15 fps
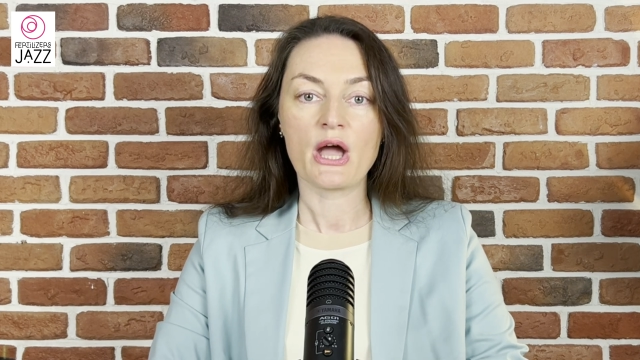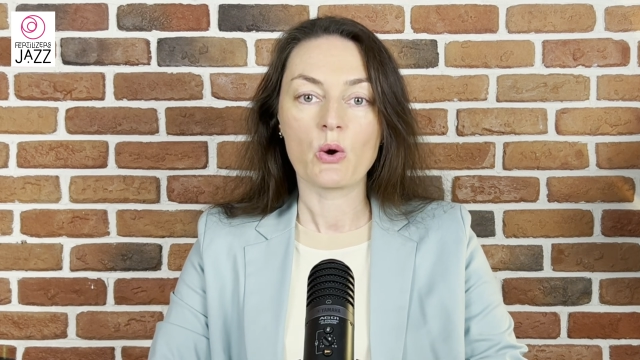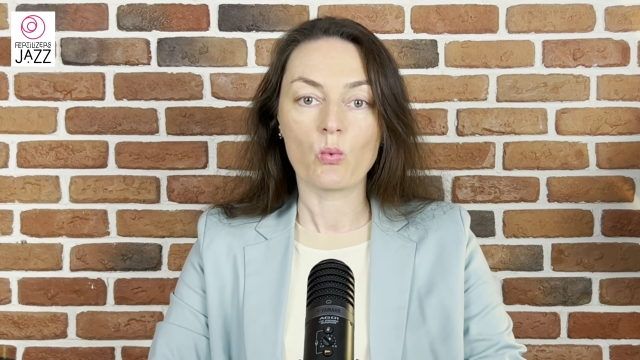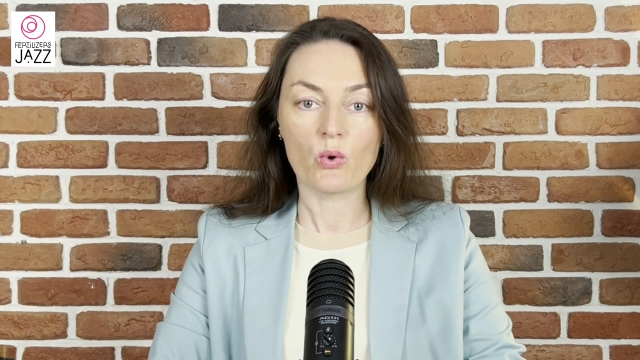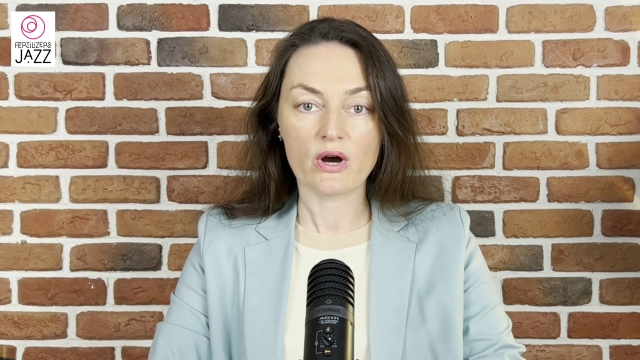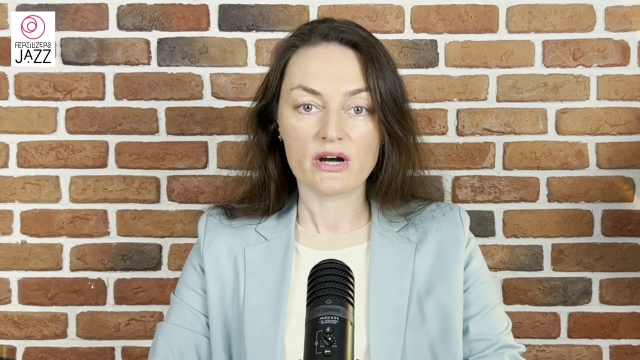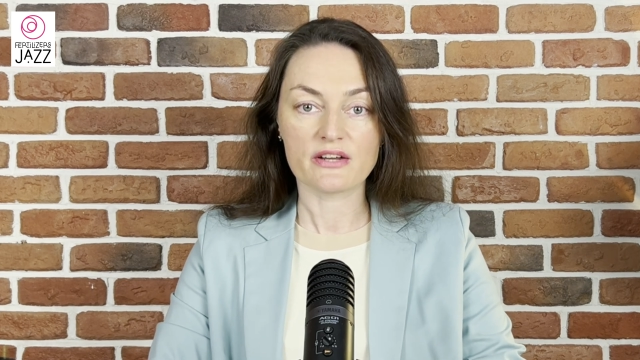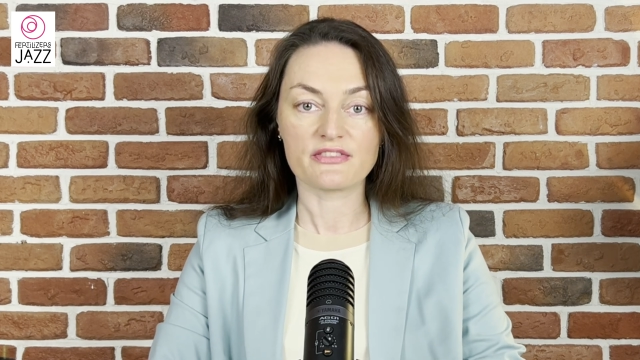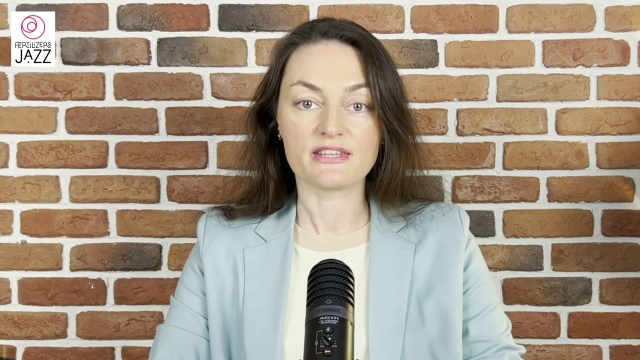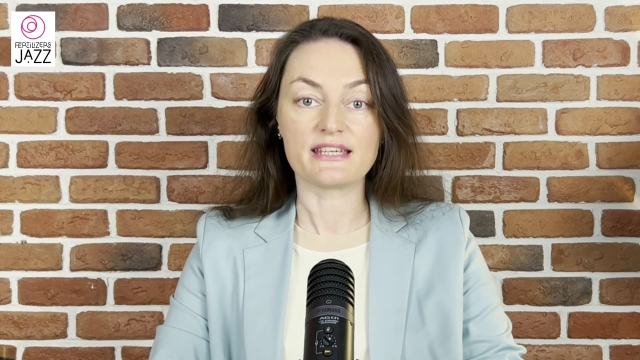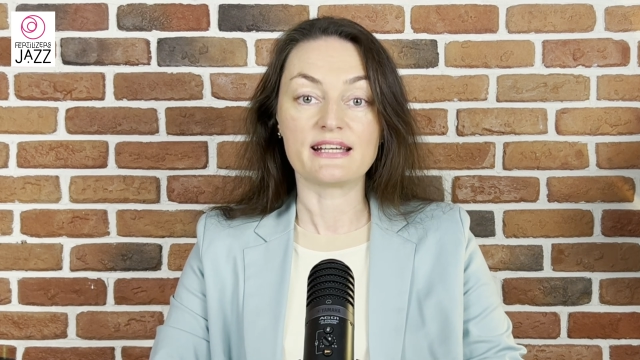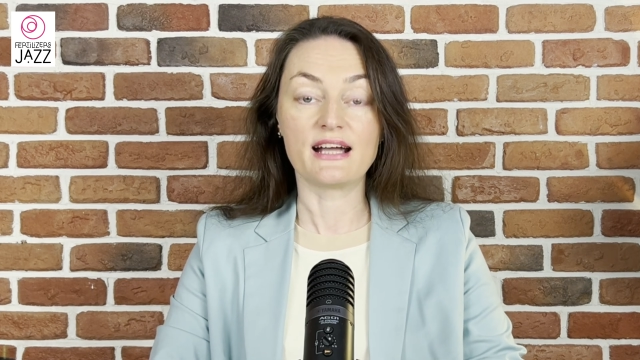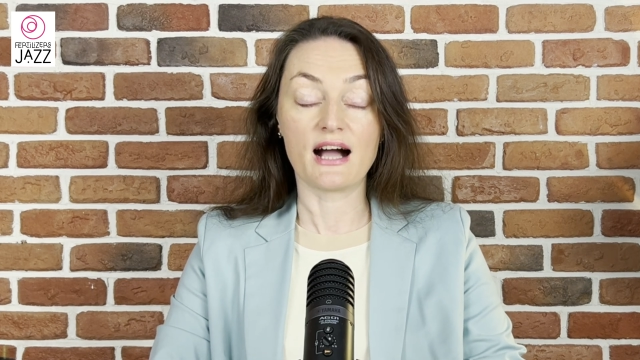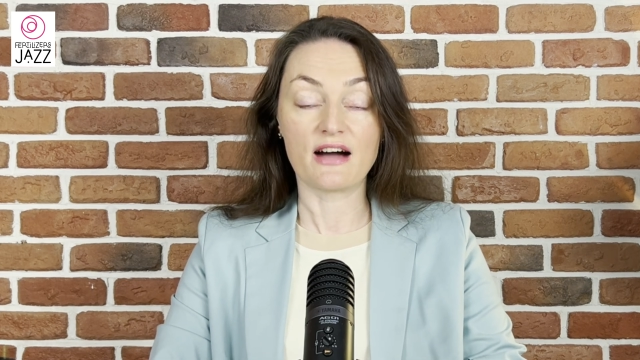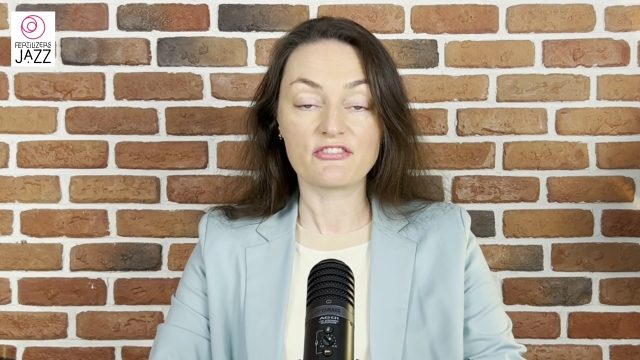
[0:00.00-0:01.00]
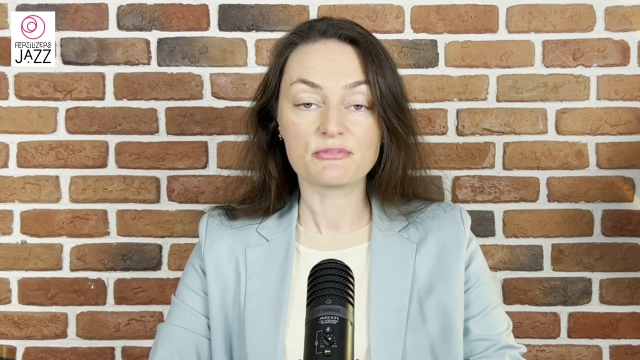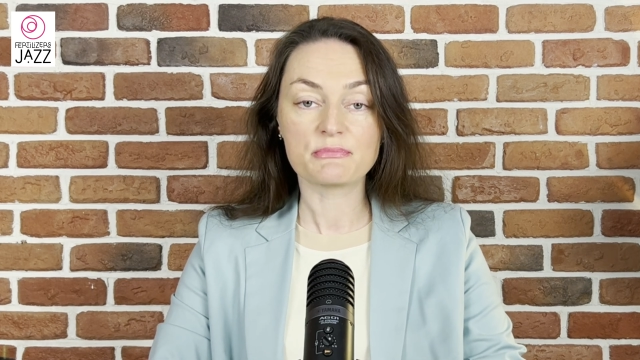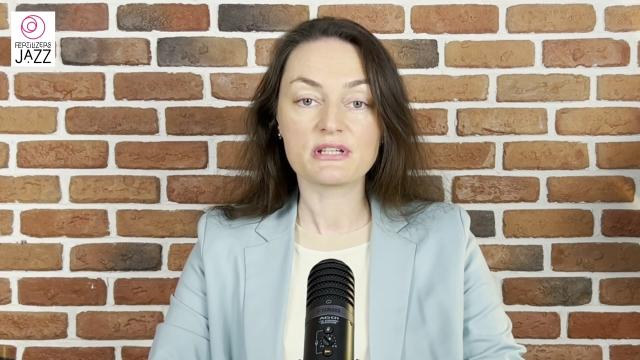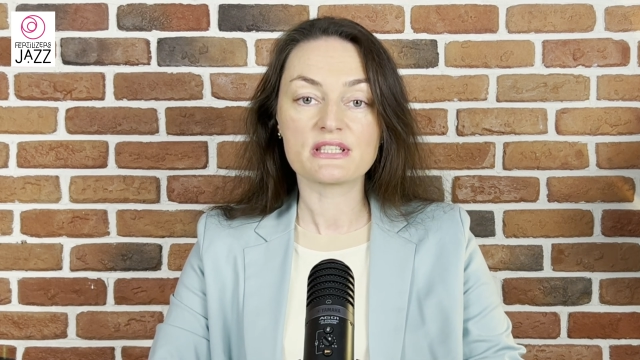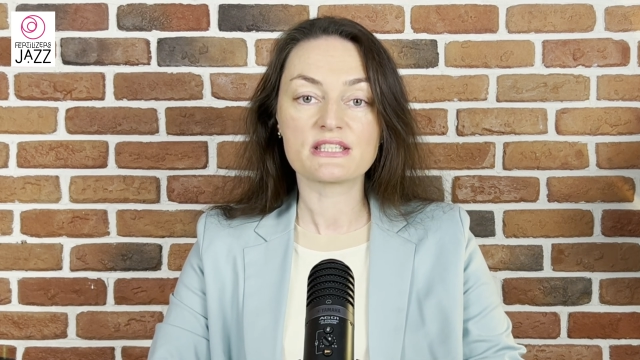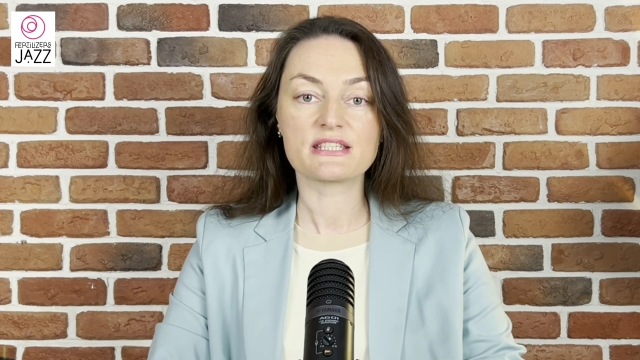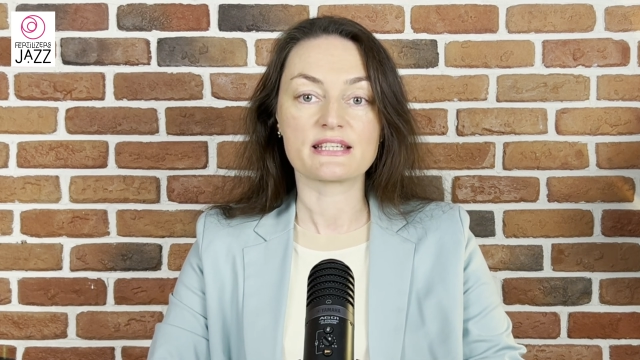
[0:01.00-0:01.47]
where the
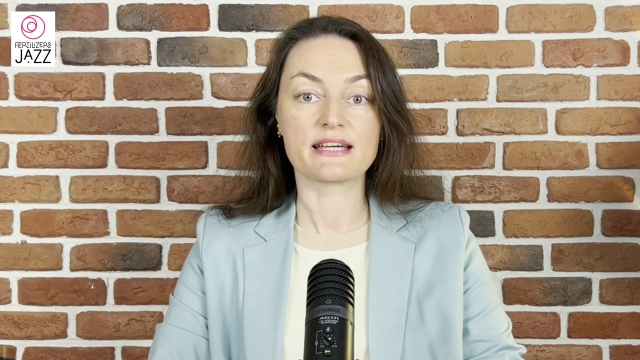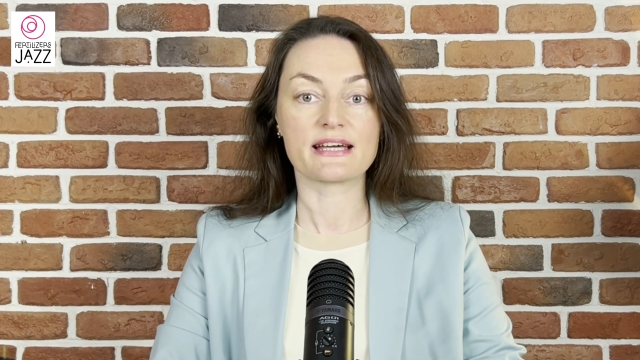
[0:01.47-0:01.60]
government